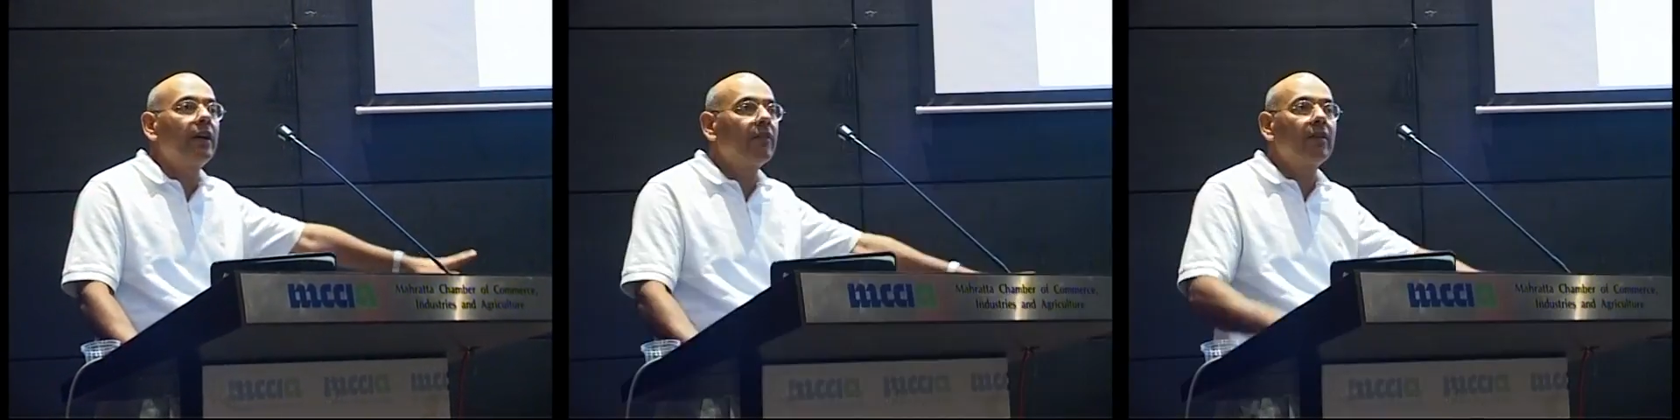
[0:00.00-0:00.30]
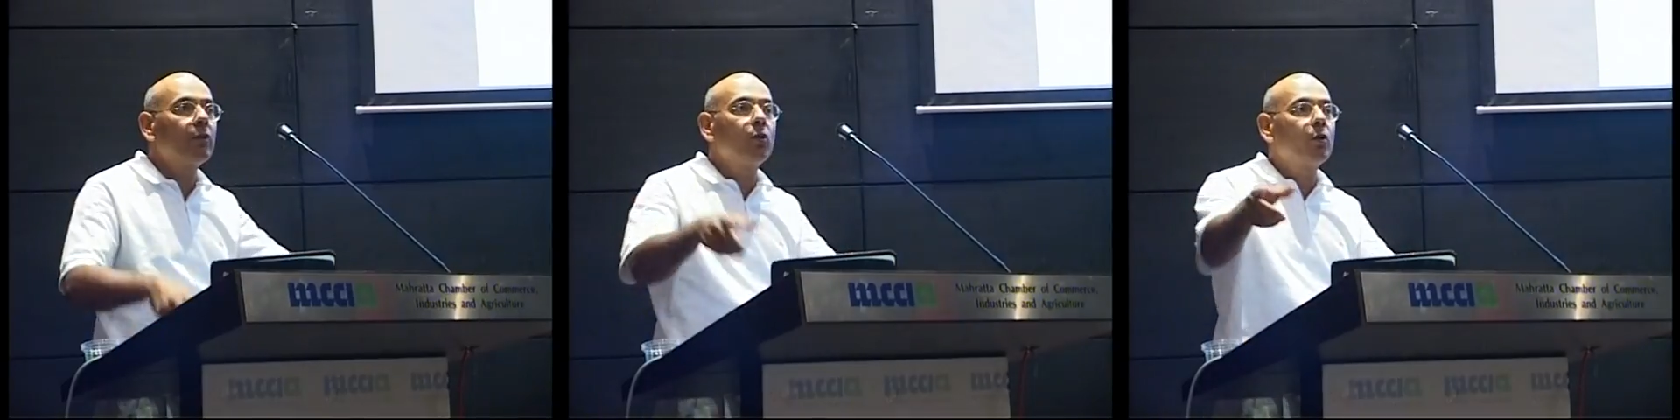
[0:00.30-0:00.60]
He
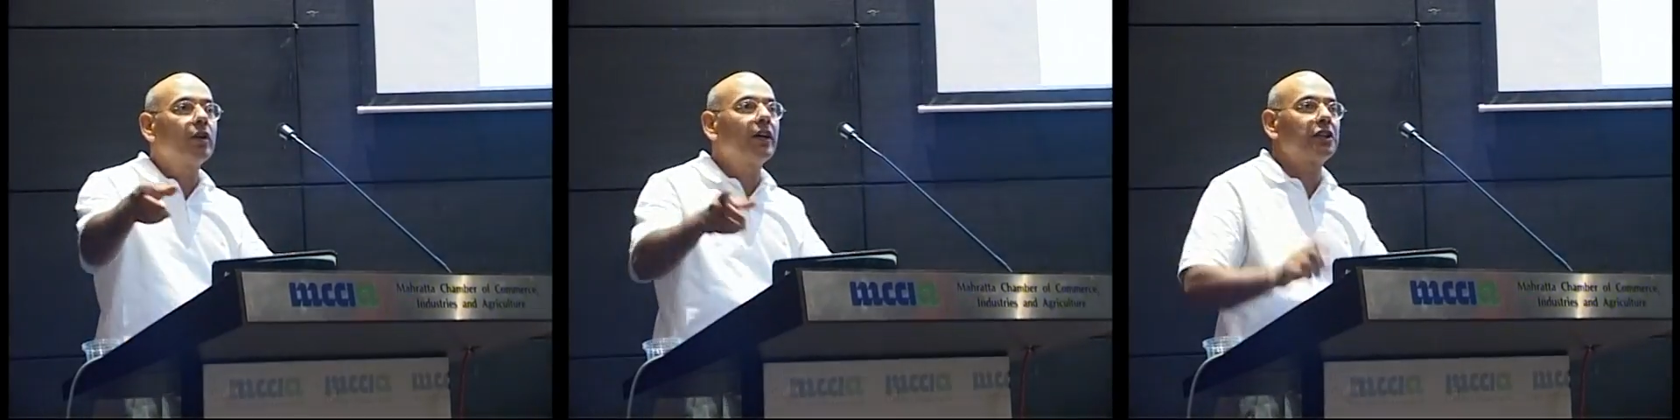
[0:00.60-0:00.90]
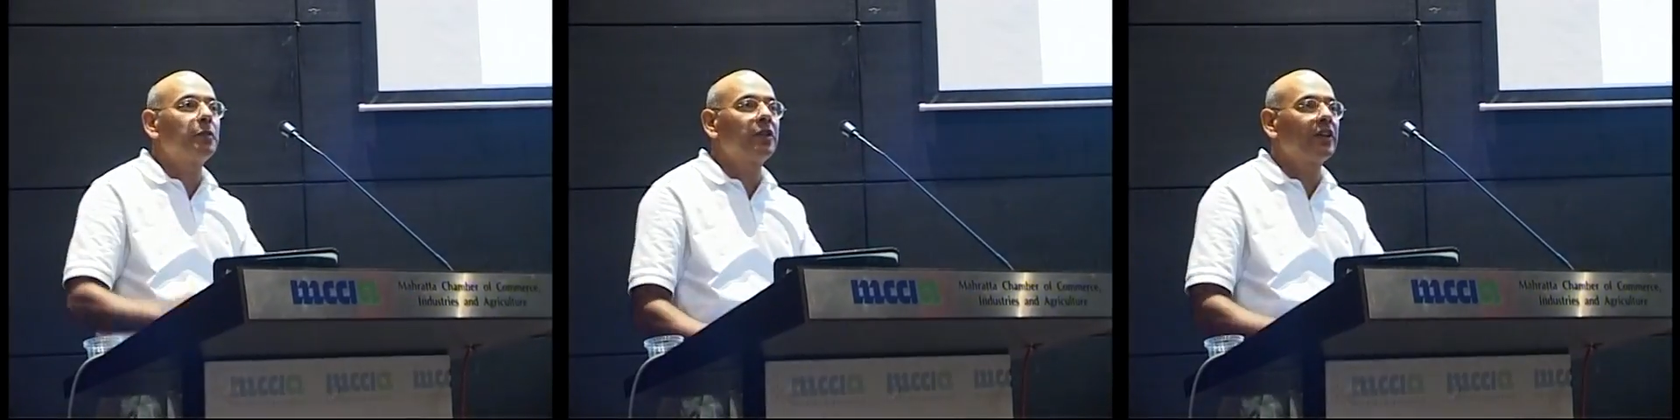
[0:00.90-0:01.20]
doesn't have to go to the
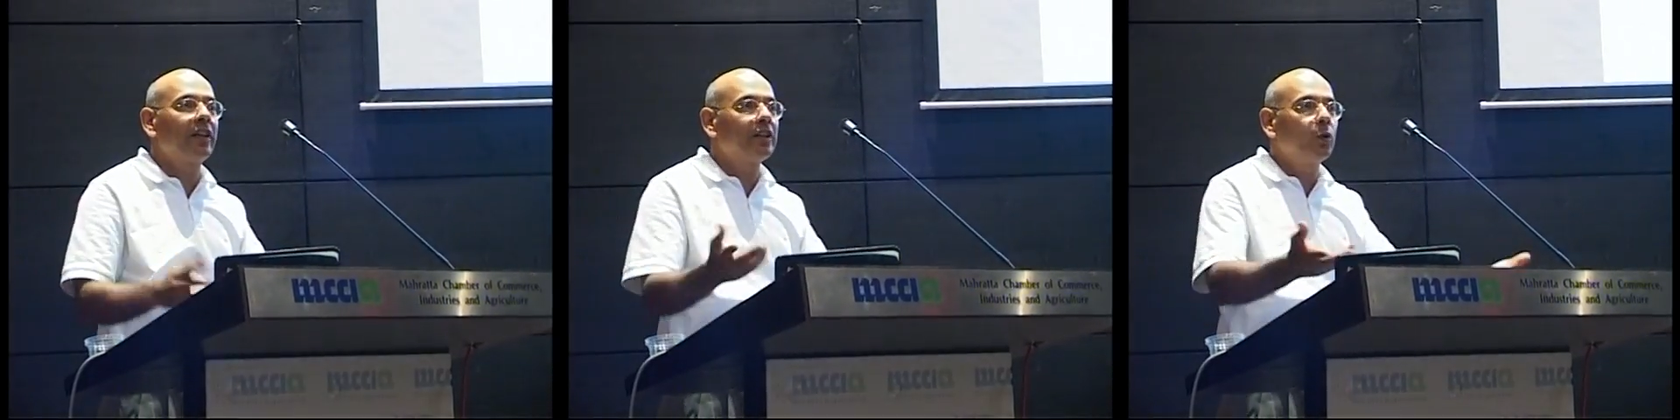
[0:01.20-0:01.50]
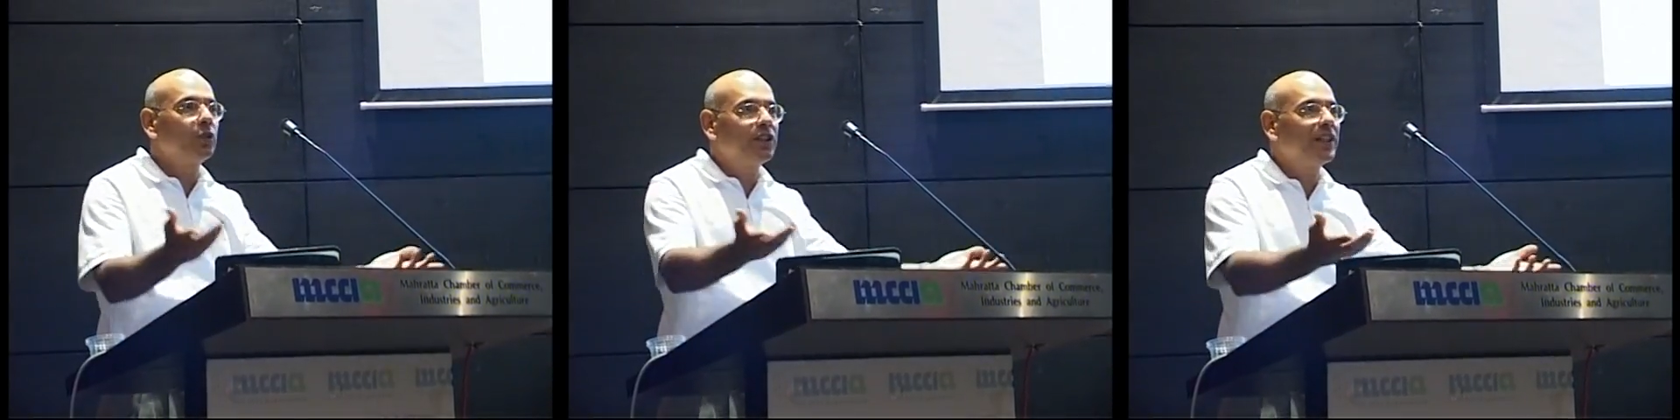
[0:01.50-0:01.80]
customer site. There is
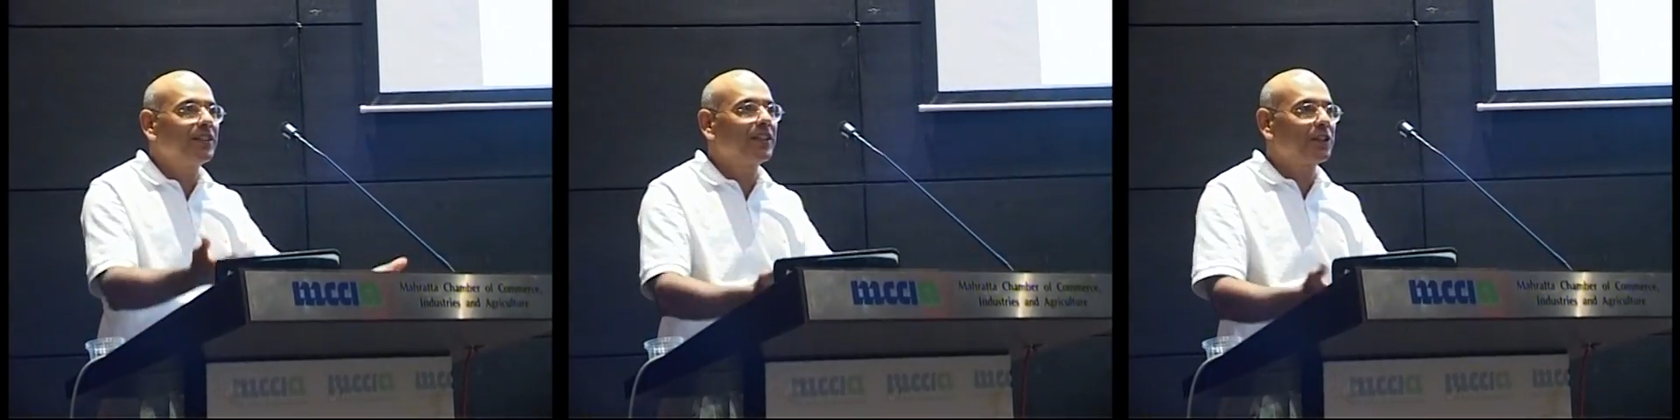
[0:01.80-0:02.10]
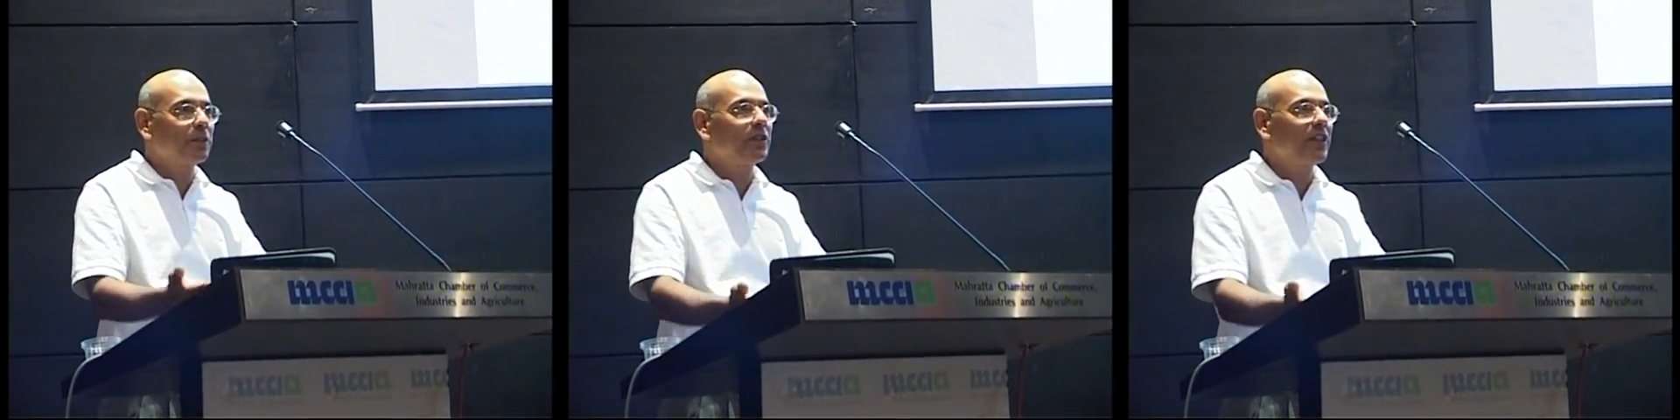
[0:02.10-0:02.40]
no such thing as a
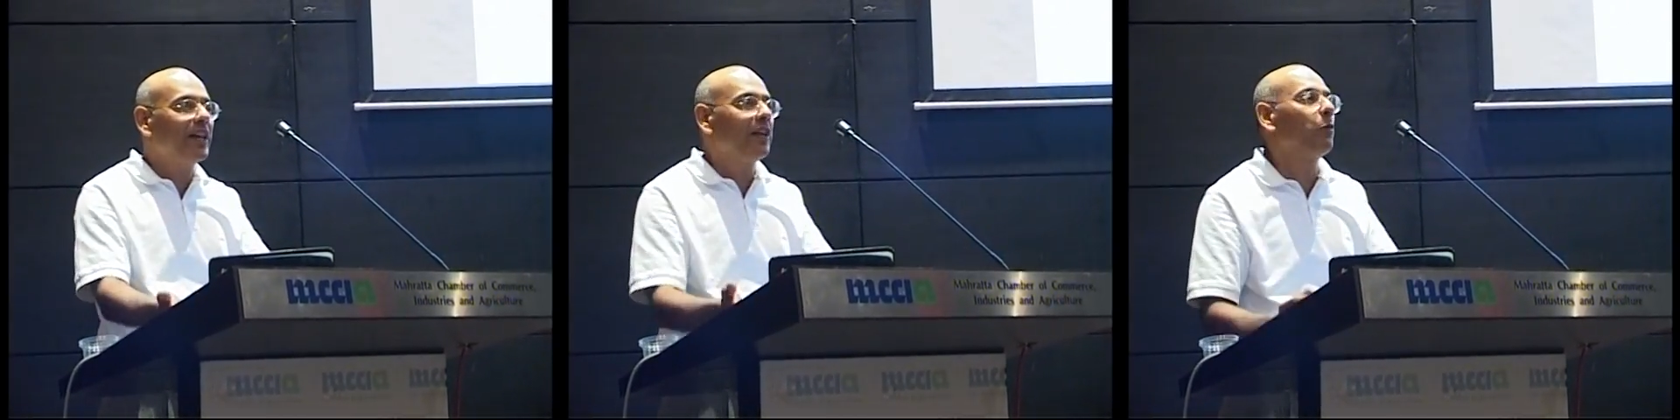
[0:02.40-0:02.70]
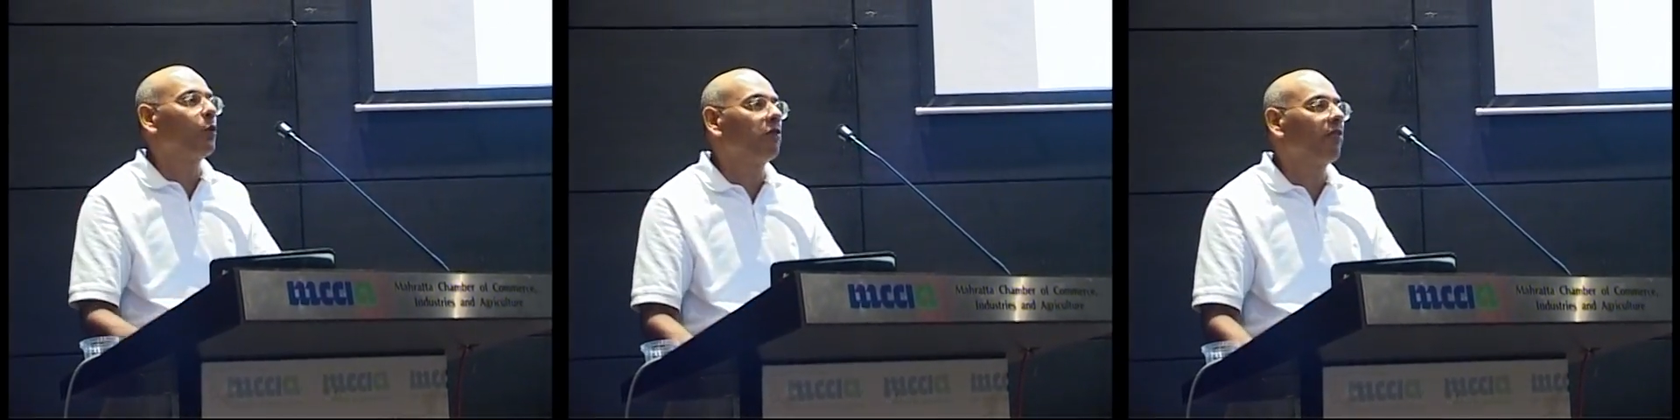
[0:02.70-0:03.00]
customer site
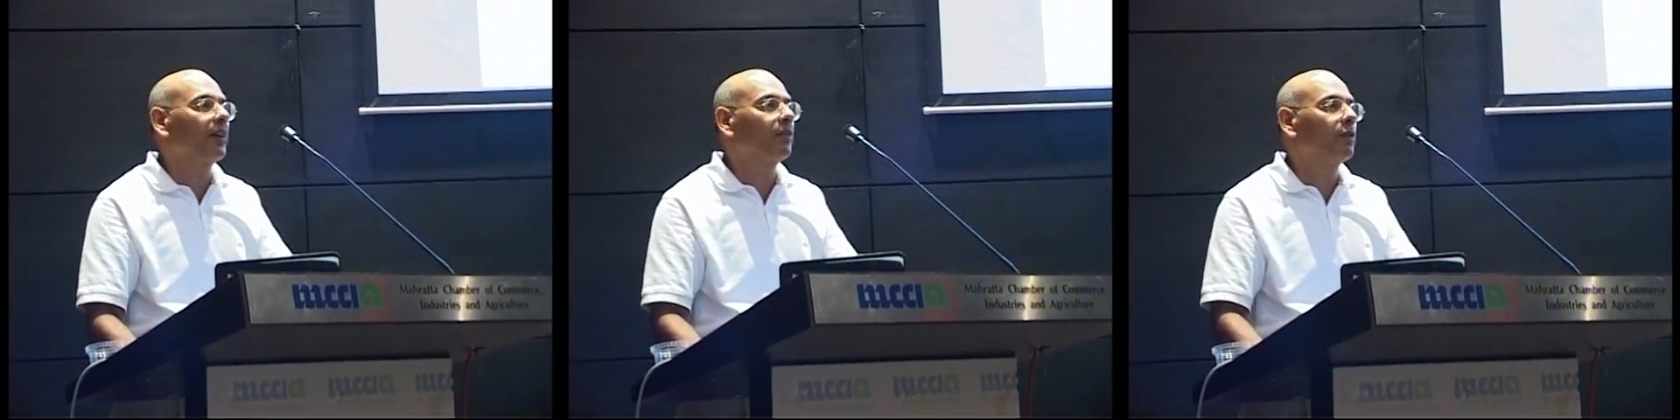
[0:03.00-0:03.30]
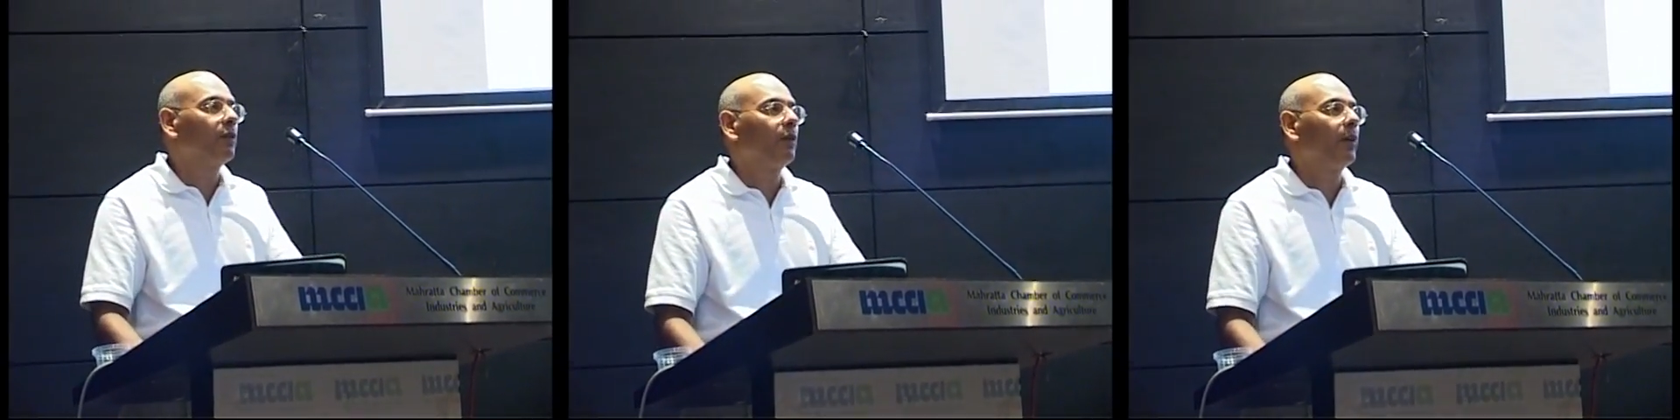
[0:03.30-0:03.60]
anymore in
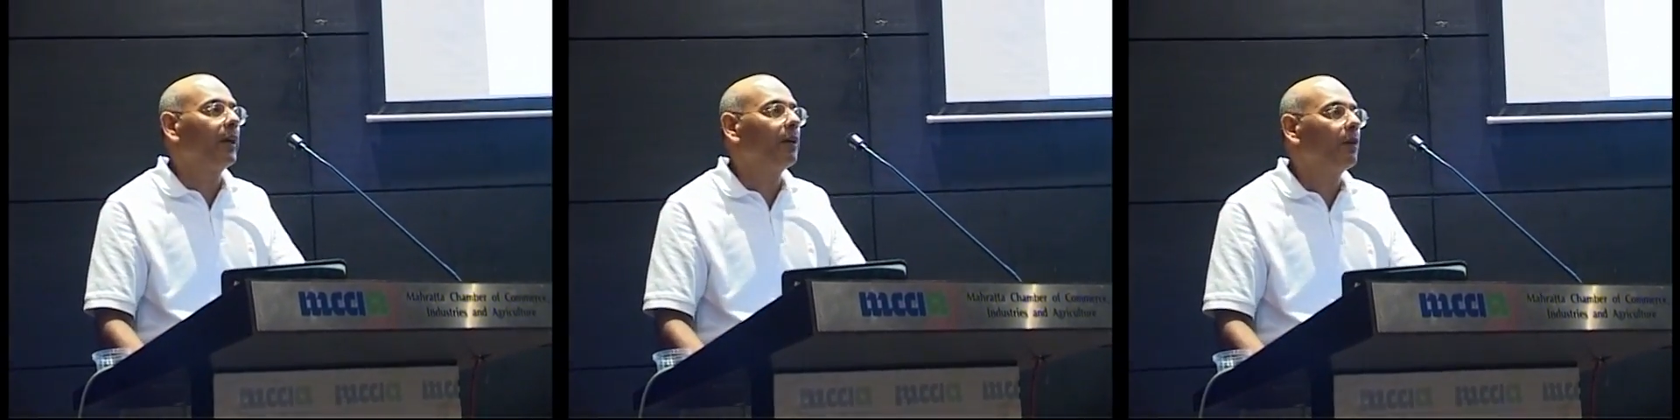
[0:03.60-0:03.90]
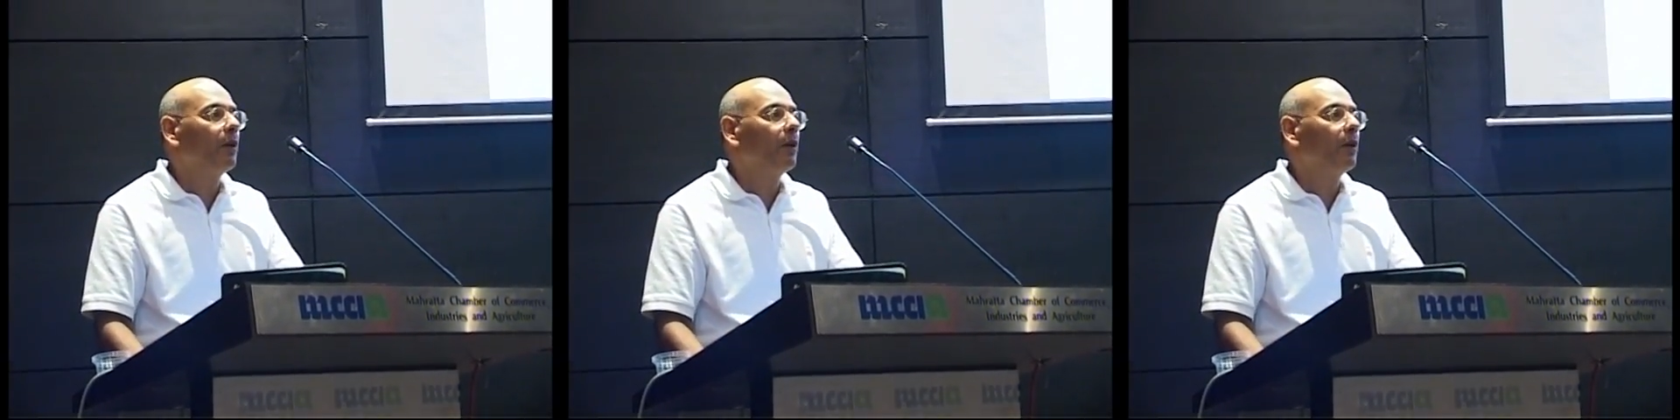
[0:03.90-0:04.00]
that, right?